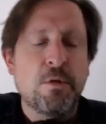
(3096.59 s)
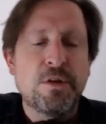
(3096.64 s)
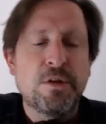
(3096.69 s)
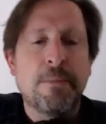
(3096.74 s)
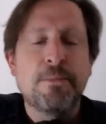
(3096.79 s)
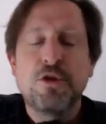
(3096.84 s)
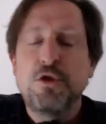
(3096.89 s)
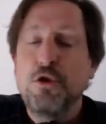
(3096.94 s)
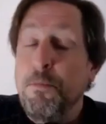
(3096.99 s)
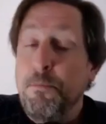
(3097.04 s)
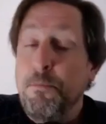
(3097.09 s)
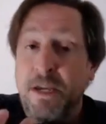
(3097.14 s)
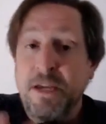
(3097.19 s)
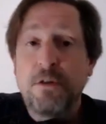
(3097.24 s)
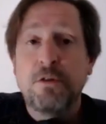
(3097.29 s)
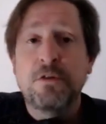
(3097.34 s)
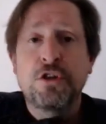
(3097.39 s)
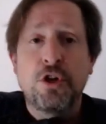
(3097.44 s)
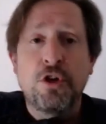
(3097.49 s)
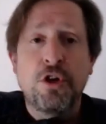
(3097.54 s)

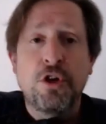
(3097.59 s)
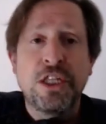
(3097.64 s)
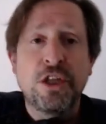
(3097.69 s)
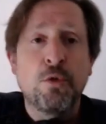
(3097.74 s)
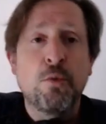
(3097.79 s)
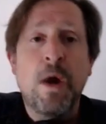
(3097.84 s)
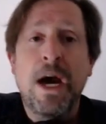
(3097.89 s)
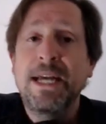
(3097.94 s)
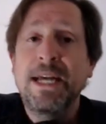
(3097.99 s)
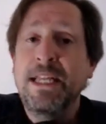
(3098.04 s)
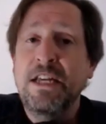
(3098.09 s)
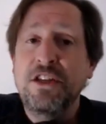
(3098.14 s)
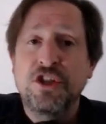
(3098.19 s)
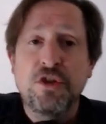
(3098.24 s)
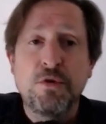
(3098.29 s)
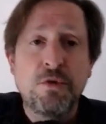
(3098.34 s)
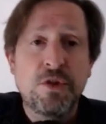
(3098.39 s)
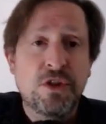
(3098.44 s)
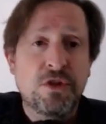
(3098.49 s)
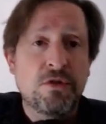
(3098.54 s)
appeal to her in a way that
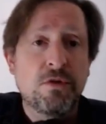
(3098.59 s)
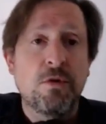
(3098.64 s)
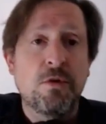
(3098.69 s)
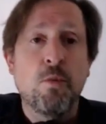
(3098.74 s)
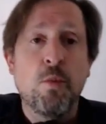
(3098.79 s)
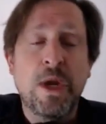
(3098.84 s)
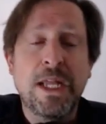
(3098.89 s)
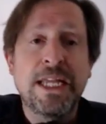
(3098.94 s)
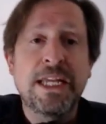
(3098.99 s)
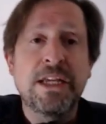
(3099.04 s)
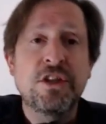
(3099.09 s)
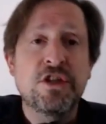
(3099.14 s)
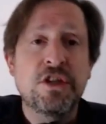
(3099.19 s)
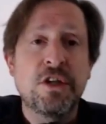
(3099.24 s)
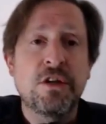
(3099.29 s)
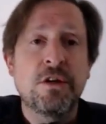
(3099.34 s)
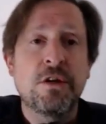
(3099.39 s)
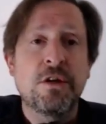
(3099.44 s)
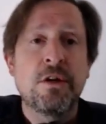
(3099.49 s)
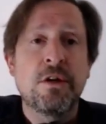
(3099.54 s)
she was willing
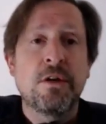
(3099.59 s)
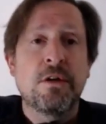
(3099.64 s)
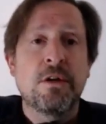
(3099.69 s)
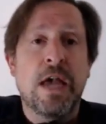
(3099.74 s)
to